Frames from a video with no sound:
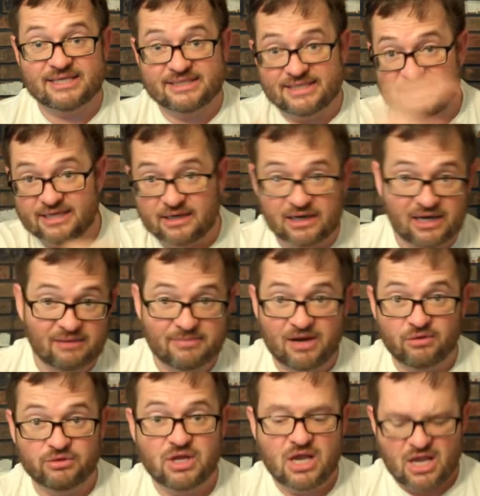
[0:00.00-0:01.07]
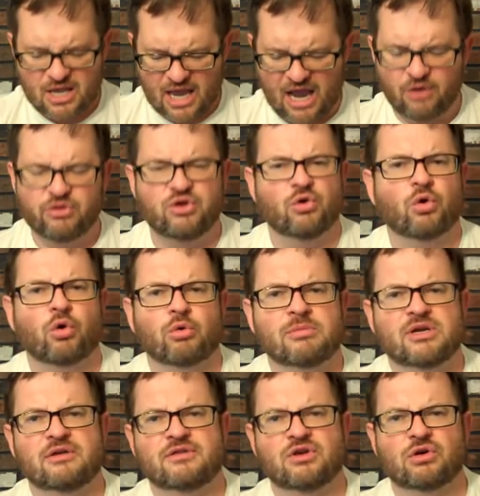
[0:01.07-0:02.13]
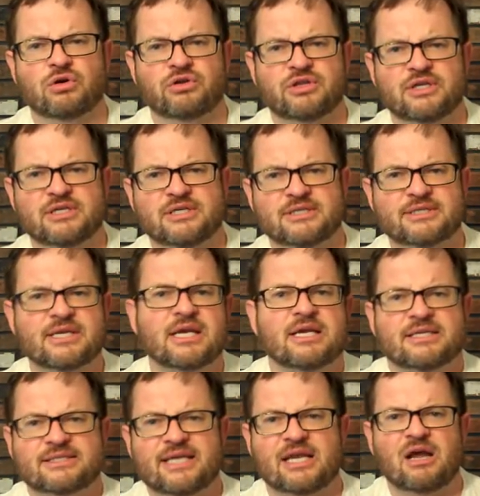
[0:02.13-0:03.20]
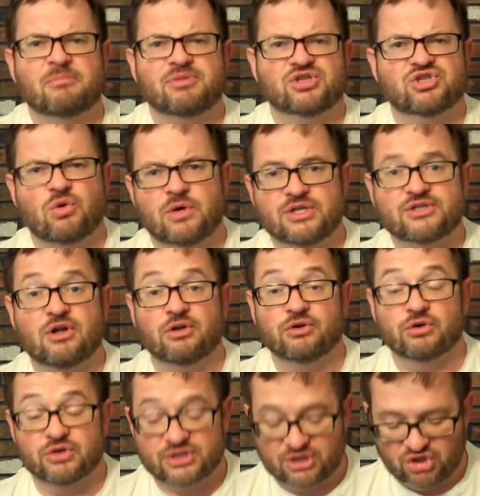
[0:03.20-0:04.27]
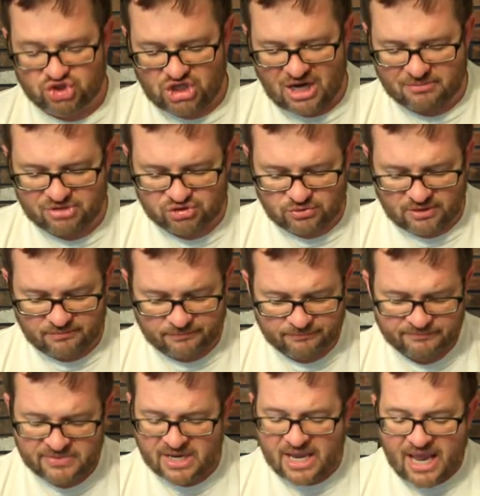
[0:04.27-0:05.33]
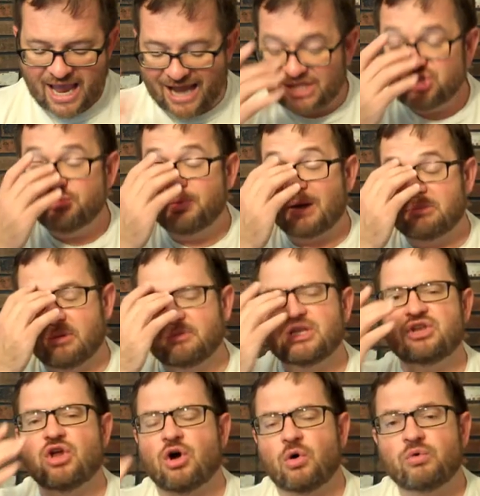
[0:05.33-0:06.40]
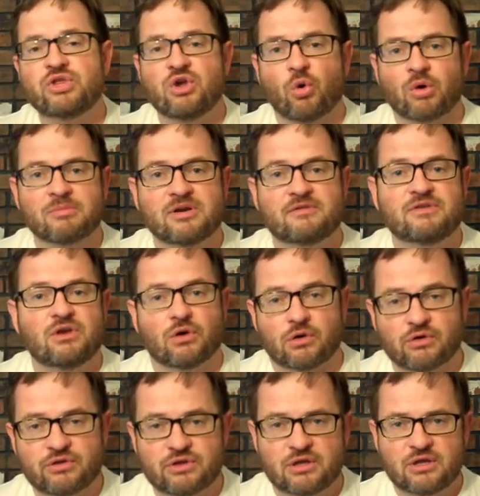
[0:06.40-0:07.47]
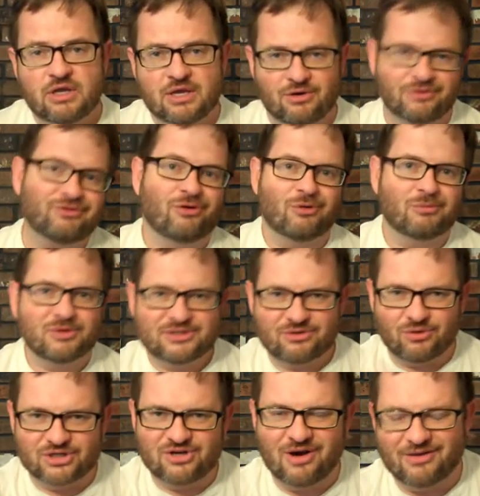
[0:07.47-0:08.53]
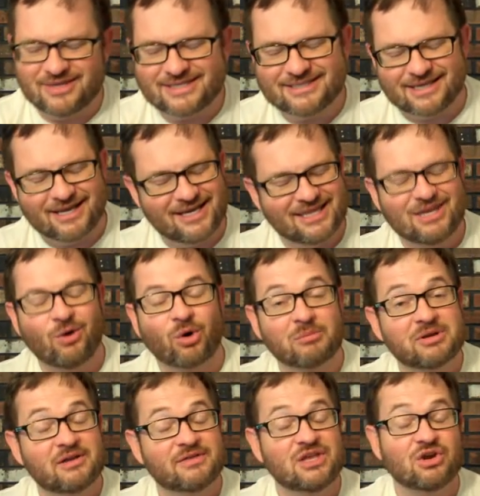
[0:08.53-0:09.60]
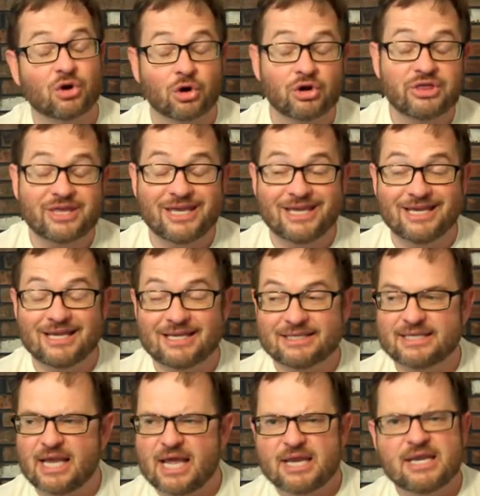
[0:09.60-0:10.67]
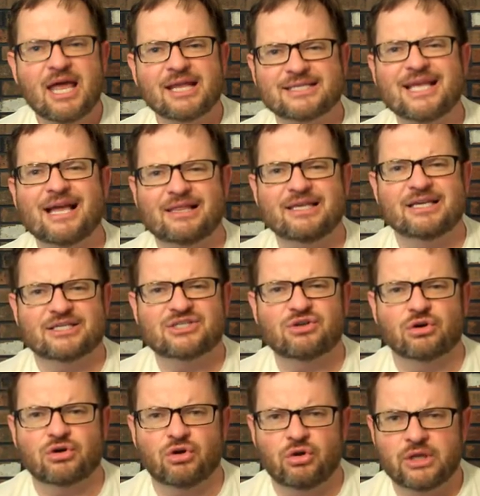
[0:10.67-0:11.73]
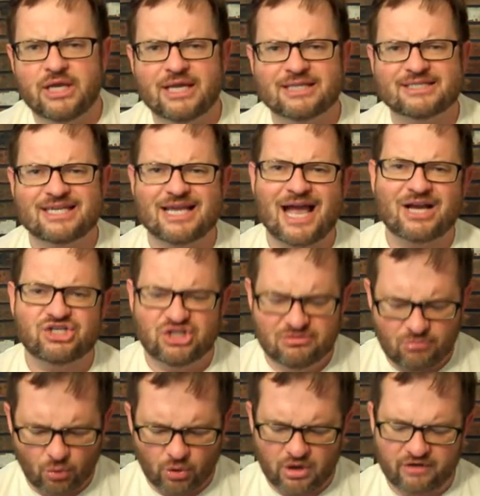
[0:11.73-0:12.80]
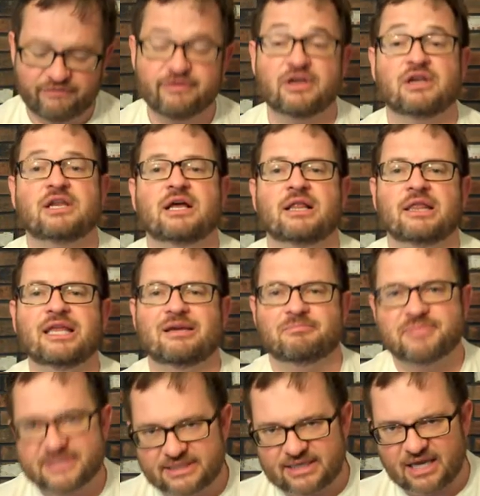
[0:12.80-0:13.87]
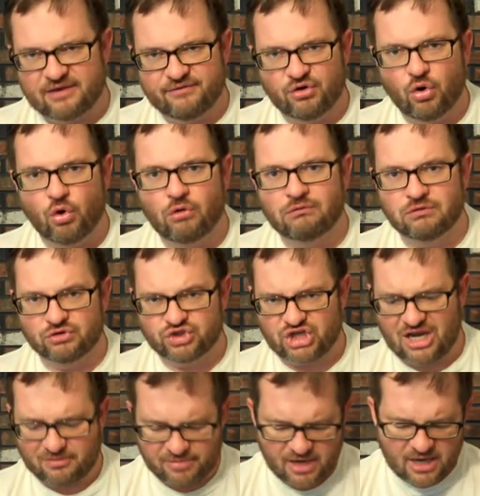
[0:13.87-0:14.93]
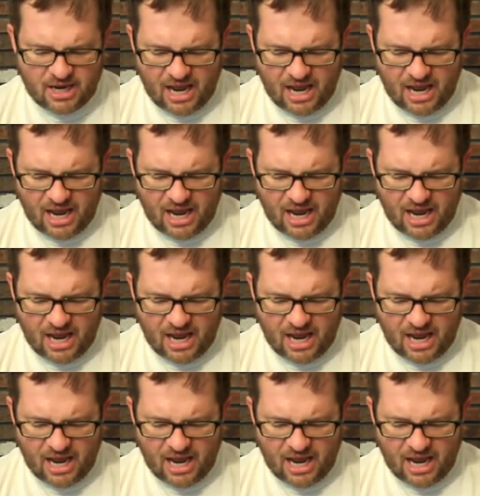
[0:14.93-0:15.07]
idea about how the orbit of the Earth is set up and so on is called Earth-Sun geometry. As you probably know, the orbit of the Earth Earth orbits, of course, around the sun, and the orbit of the Earth is not exactly a circle. It's actually more of an ellipse, kind of an oval shape.